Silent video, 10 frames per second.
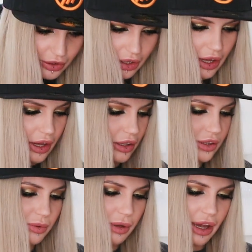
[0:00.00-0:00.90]
Okay,
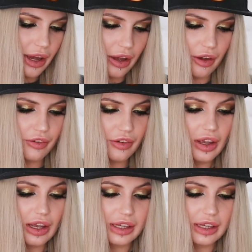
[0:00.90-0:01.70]
so we have